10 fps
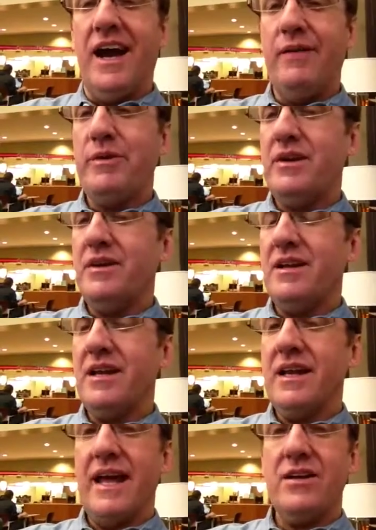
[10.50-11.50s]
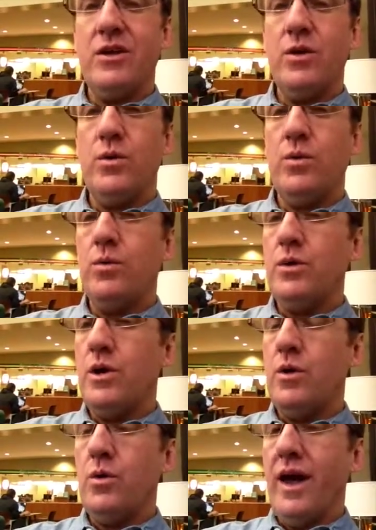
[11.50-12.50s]
I'm going to let you
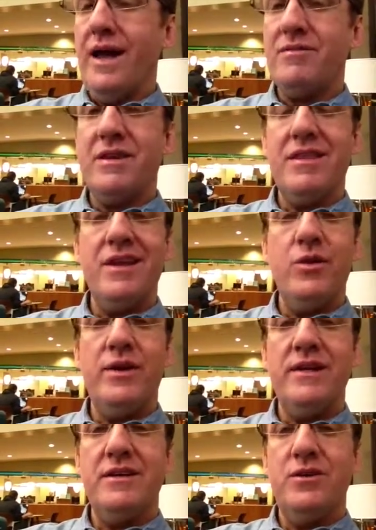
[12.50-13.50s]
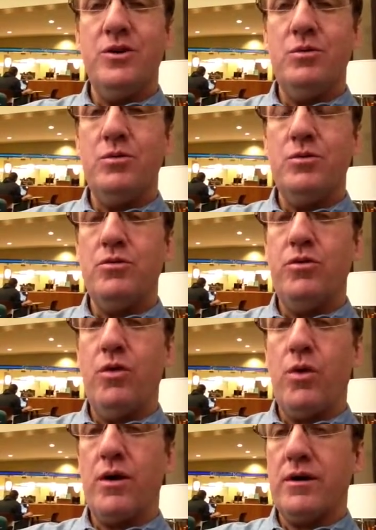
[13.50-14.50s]
know everything you need to do
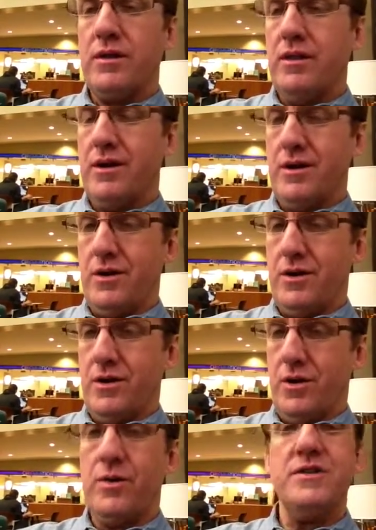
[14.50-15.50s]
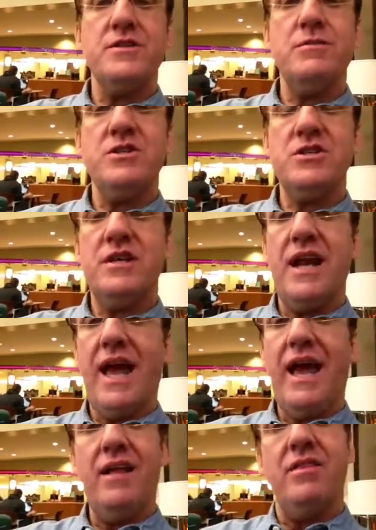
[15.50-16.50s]
for the current submission
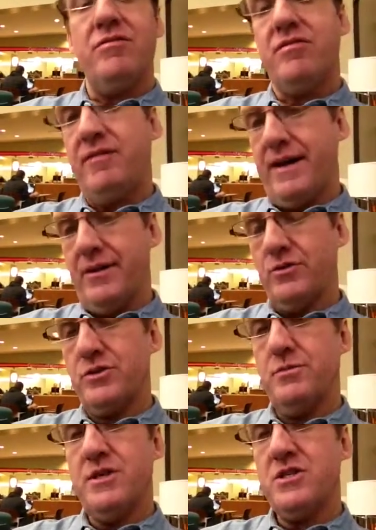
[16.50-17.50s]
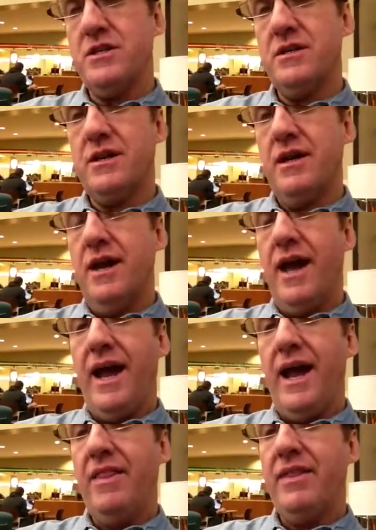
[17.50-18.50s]
and the final submission,
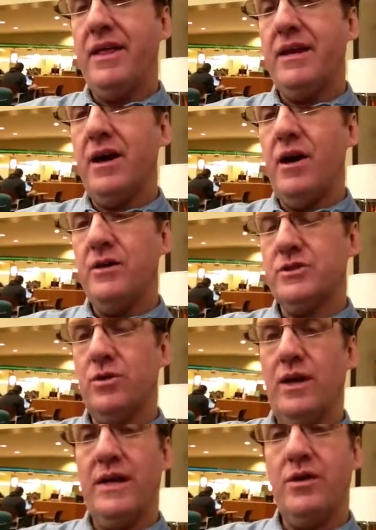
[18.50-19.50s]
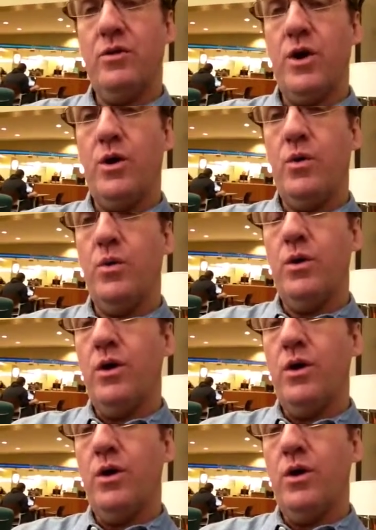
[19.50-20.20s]
and then also let you know